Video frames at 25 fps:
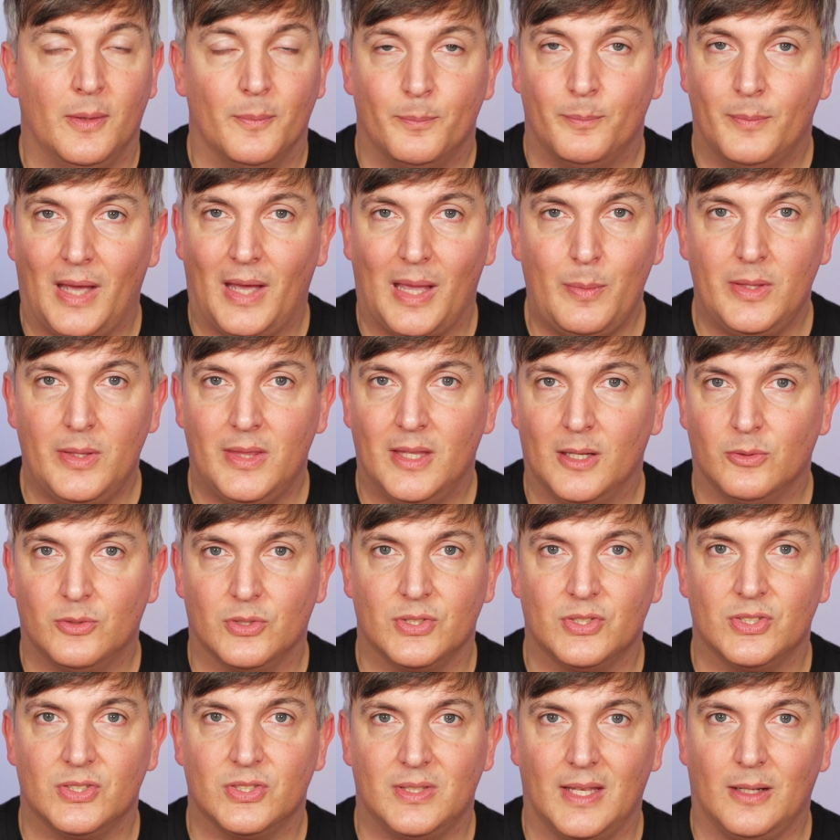Maybe they'll
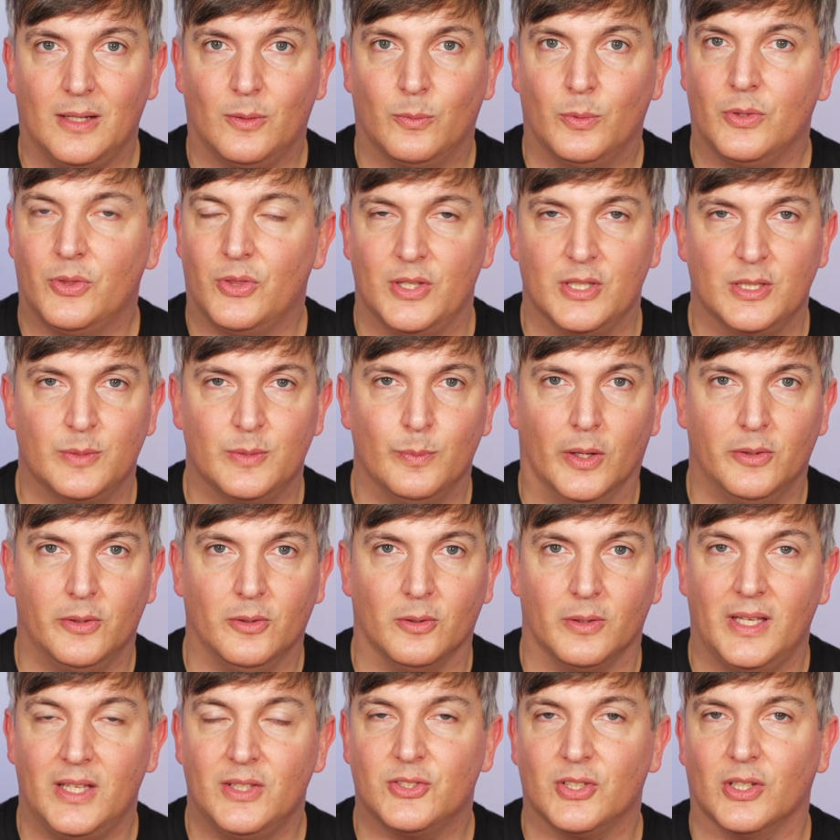just stick with this
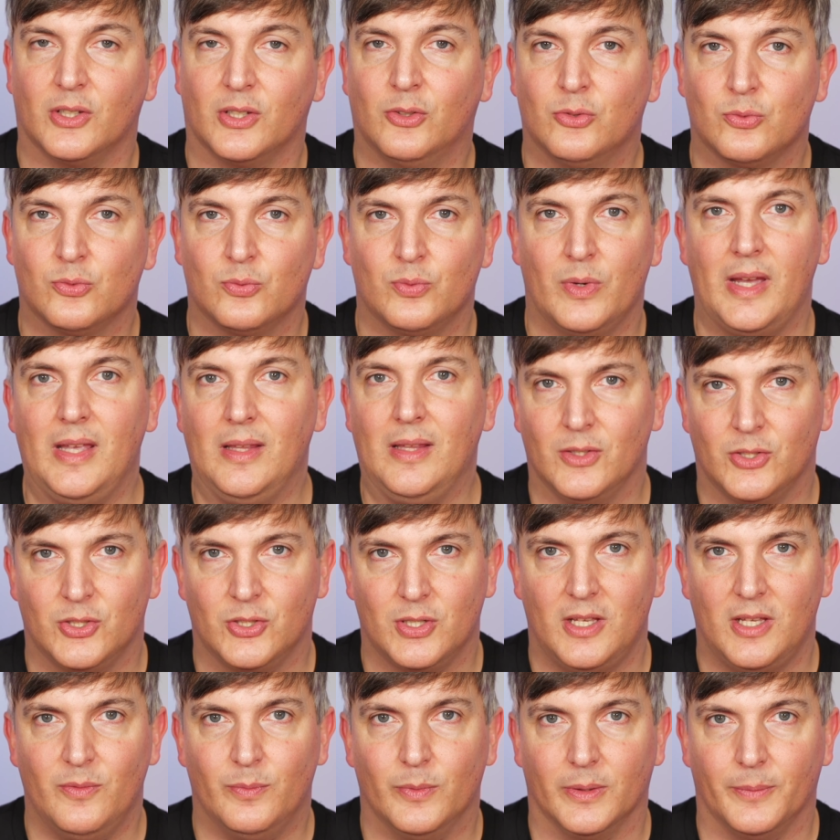model. It's a great
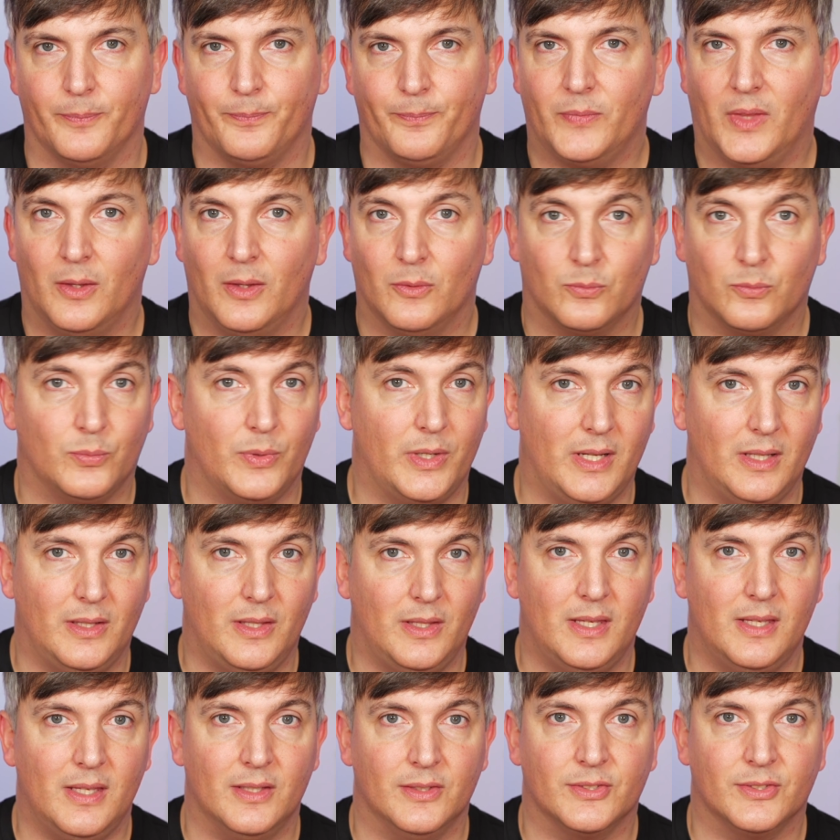achievement. It
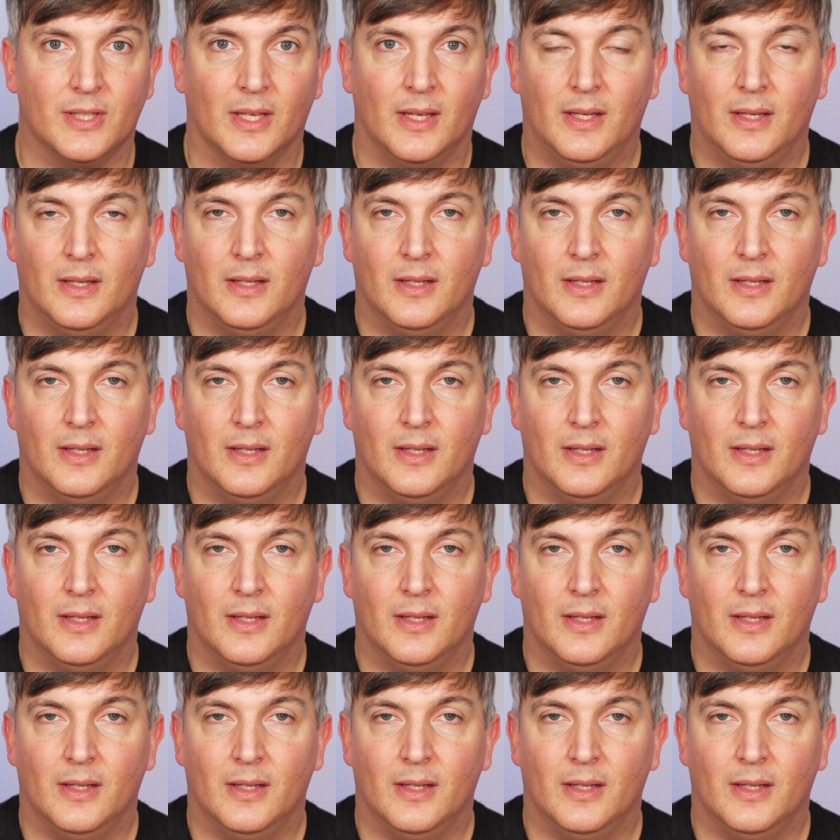really is.